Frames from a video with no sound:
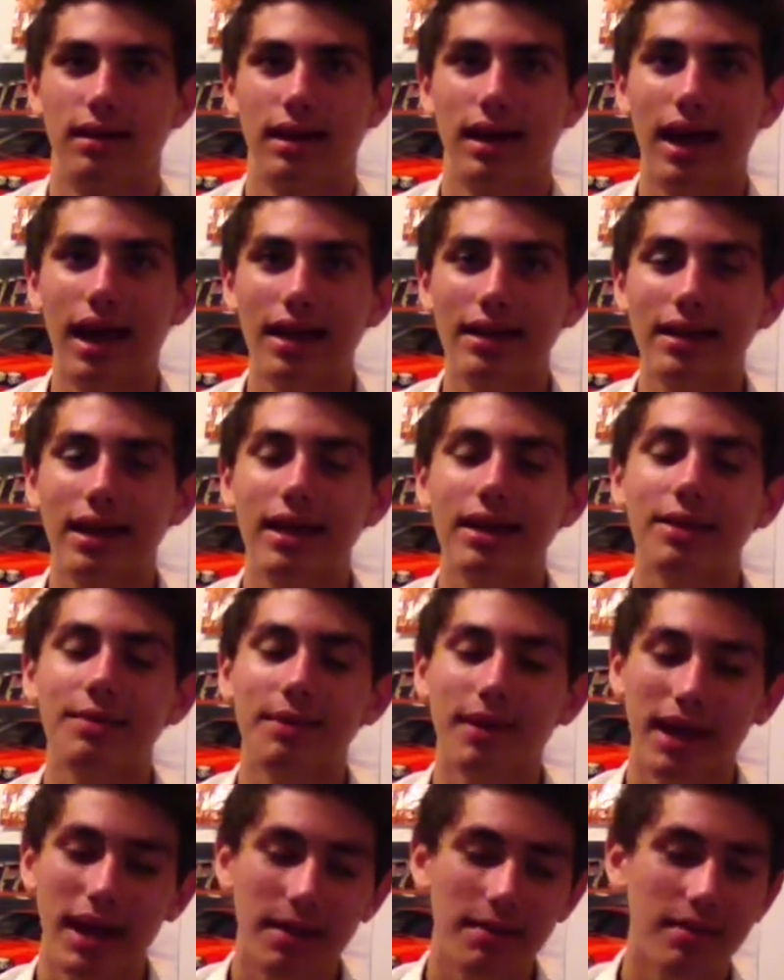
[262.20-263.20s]
Add that to
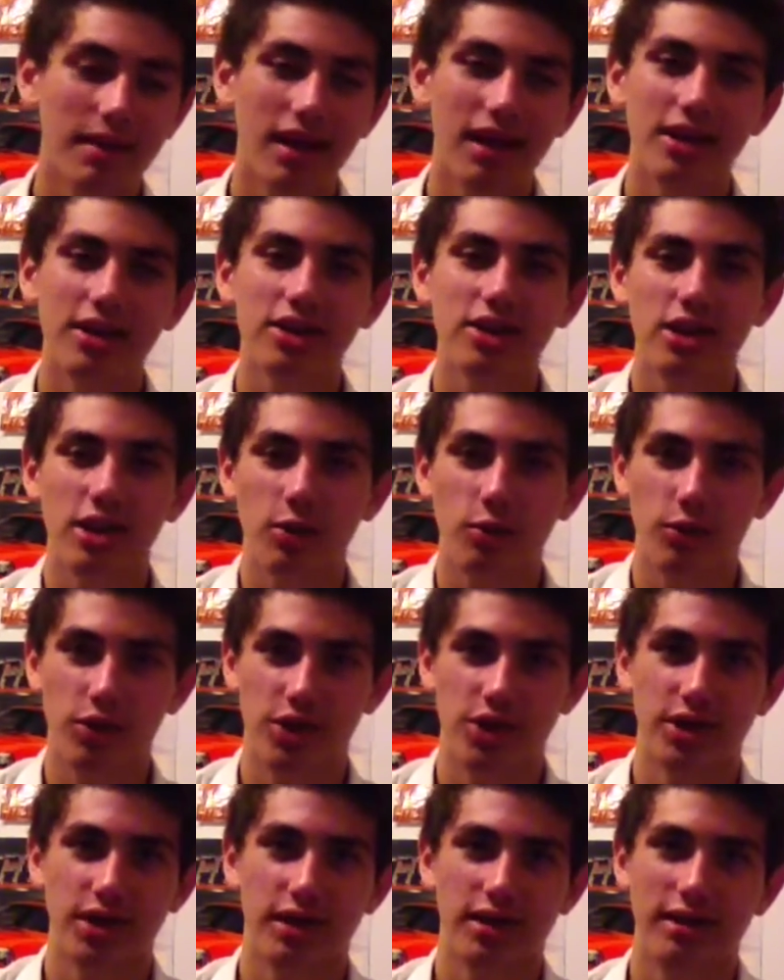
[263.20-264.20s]
my Amazon
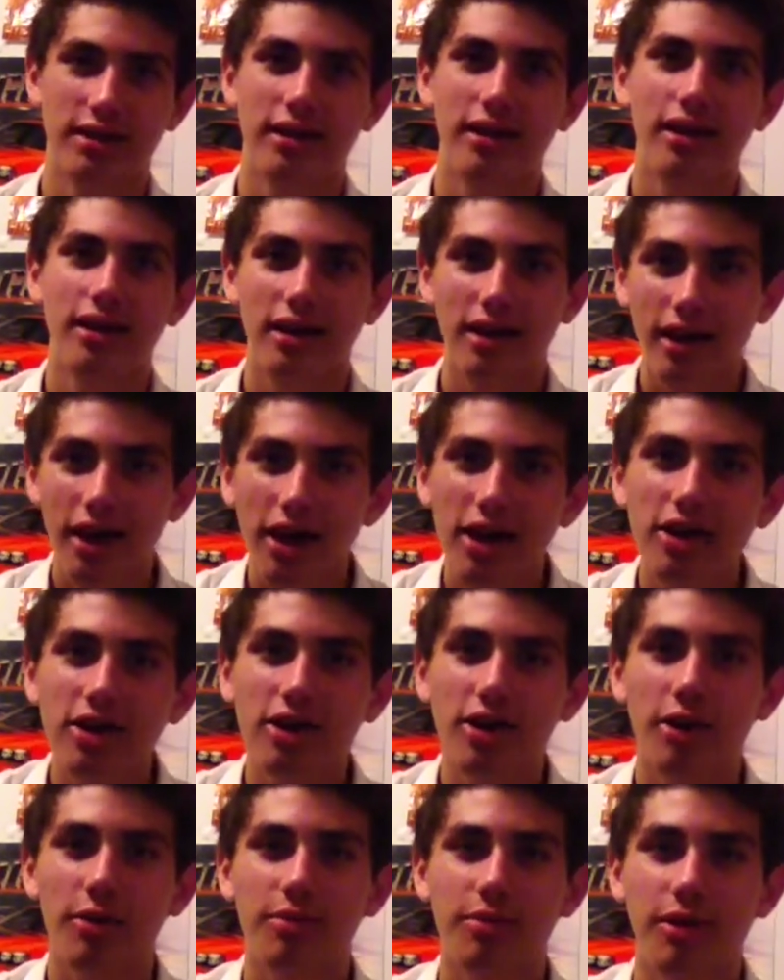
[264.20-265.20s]
wish list. A
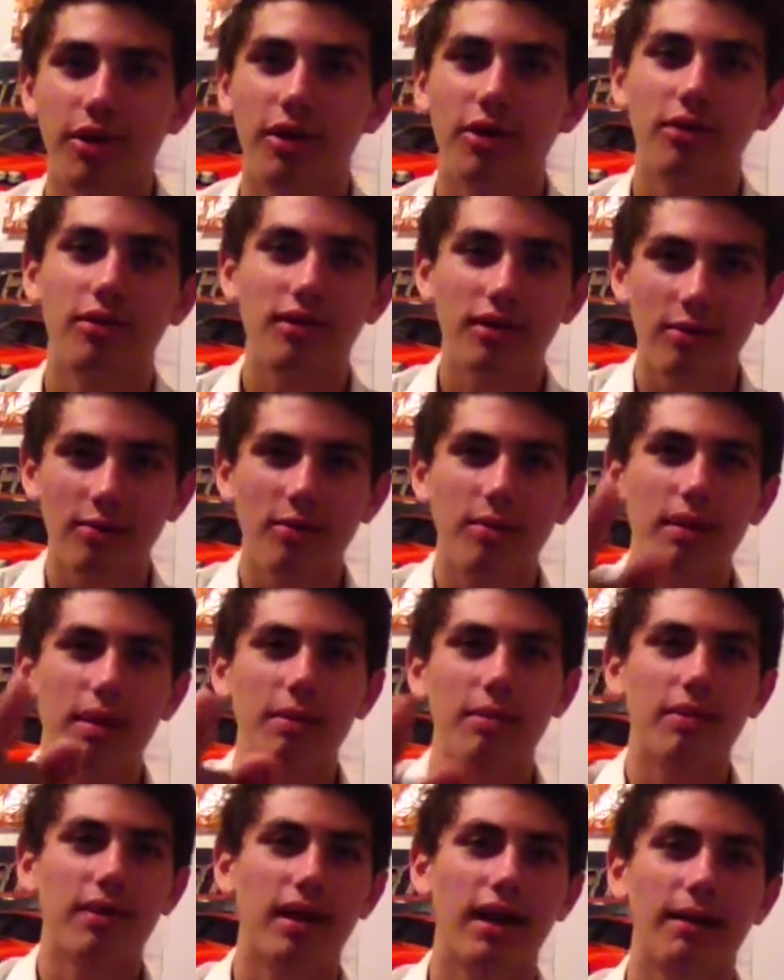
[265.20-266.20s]
GoPro.
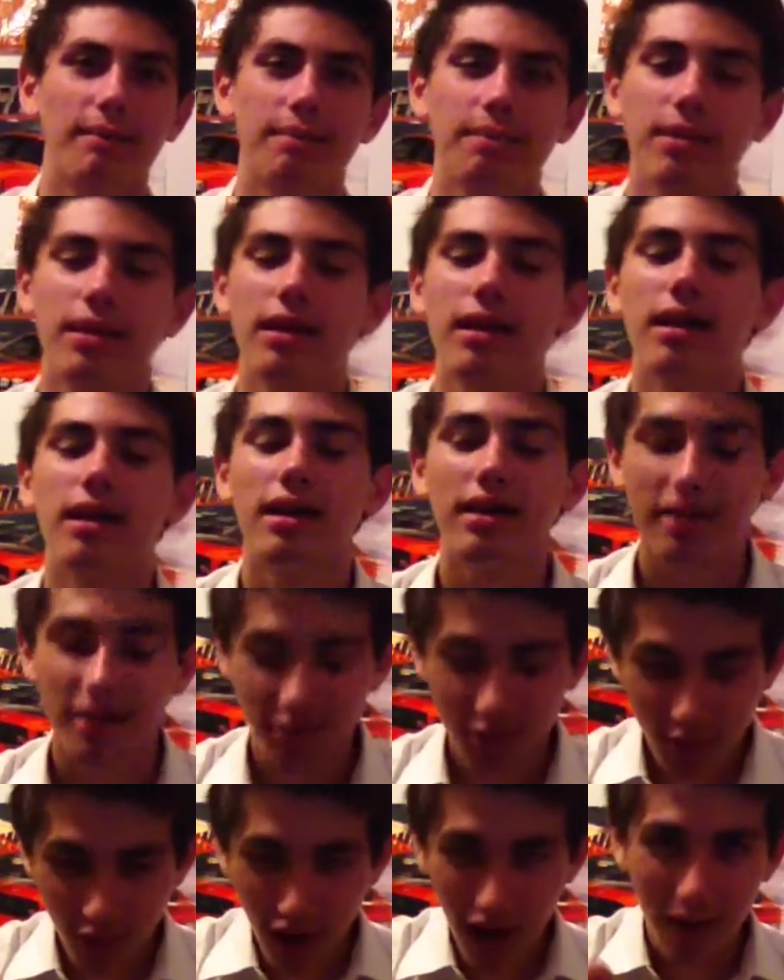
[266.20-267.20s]
Remember that.
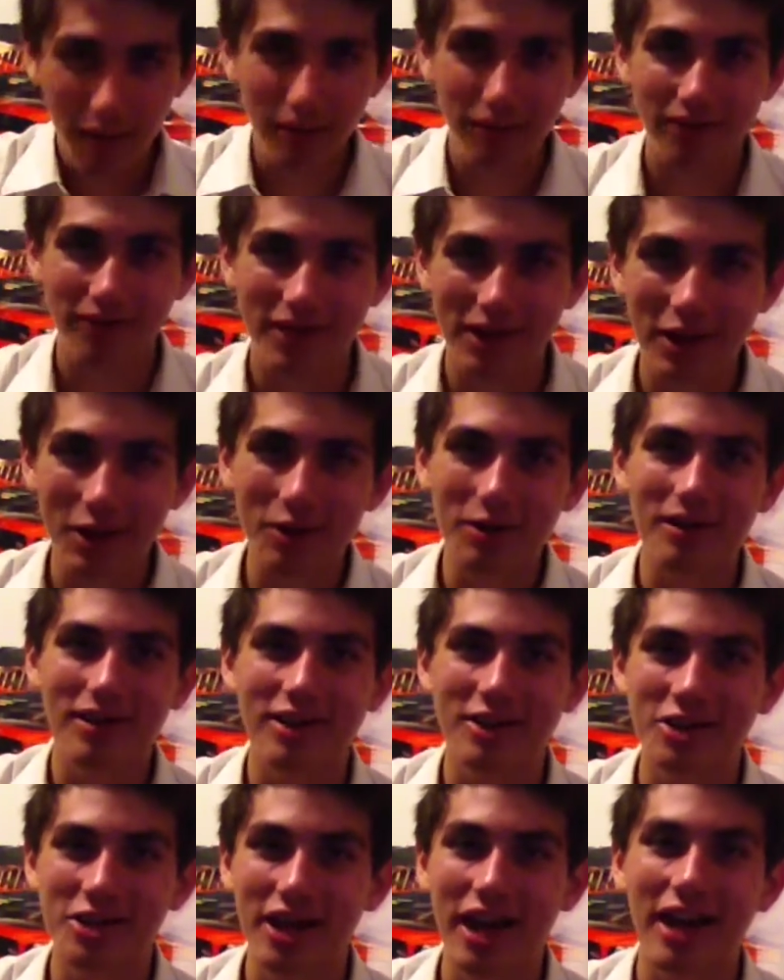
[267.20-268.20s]
Subscribe if you're new to
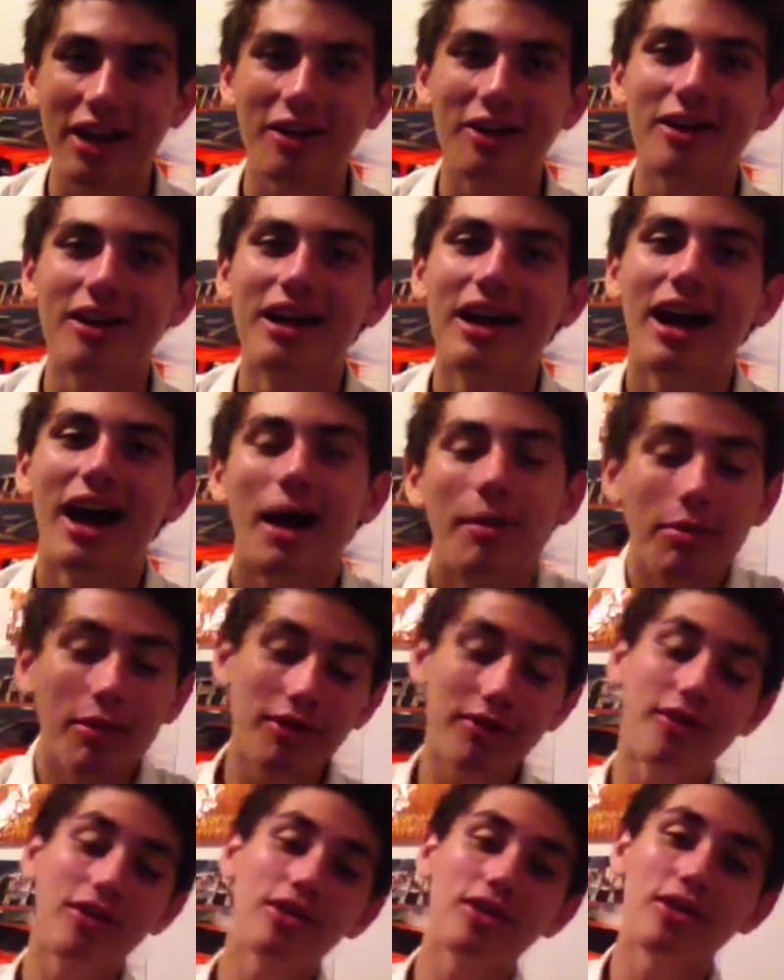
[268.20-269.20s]
this channel. I
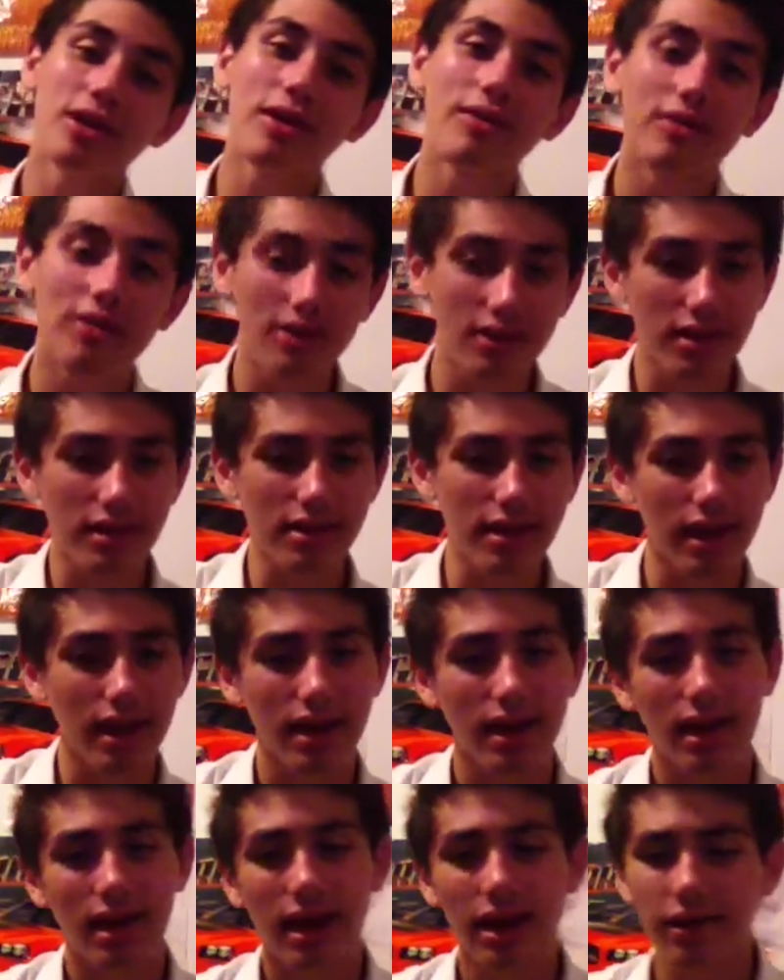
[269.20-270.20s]
post videos every single Sunday,
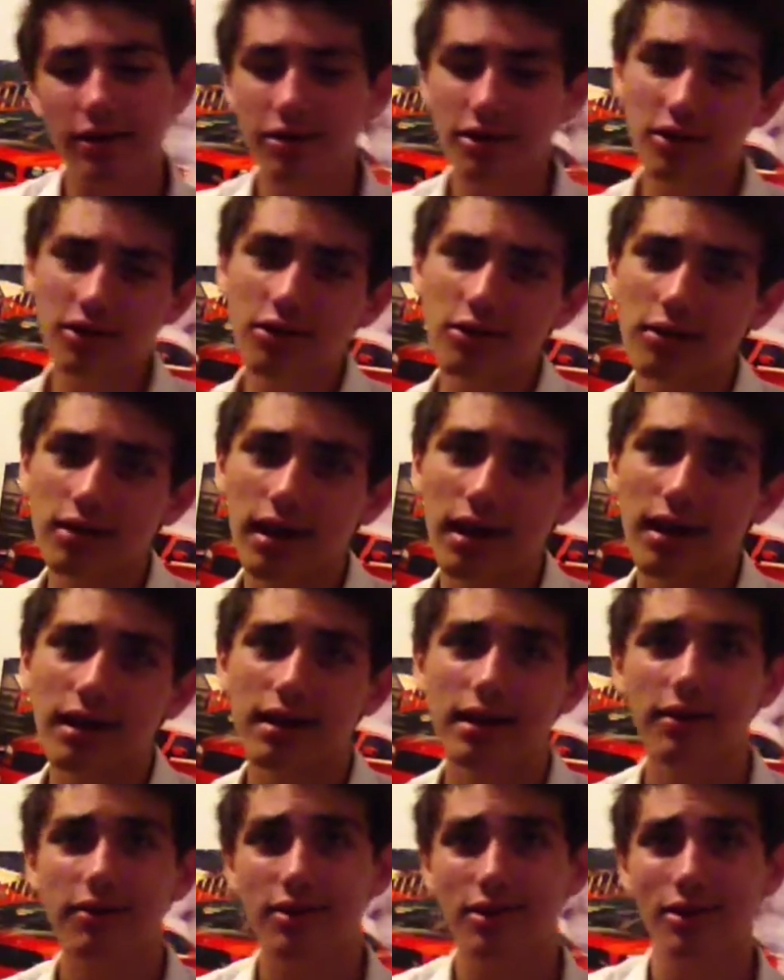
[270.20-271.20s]
every single Tuesday,
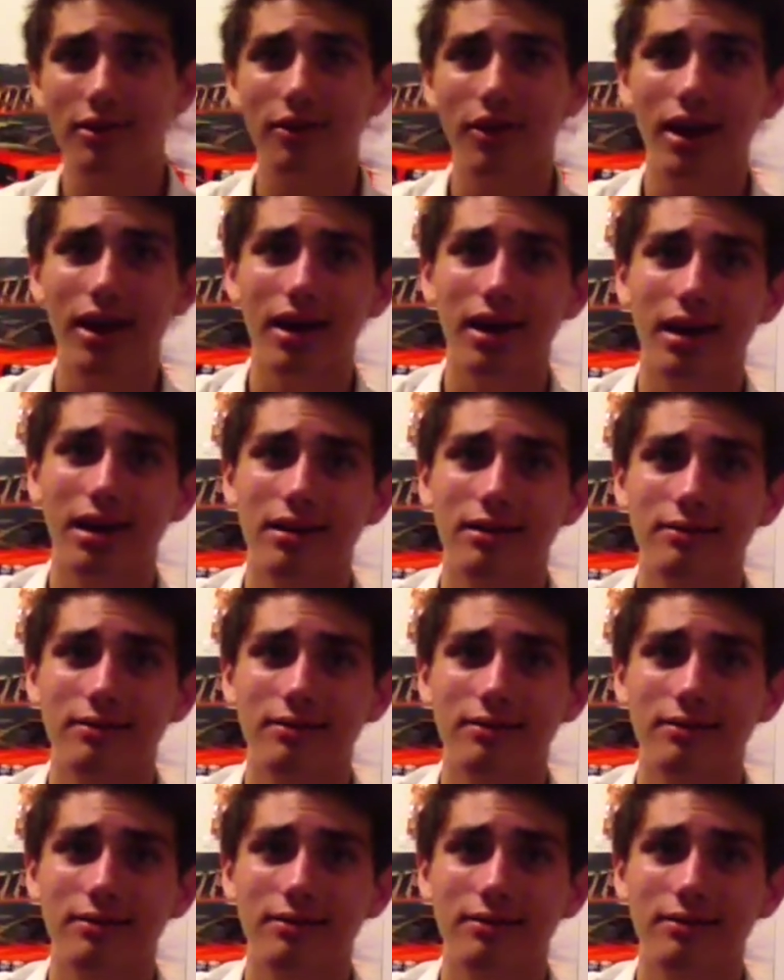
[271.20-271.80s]
every single Friday.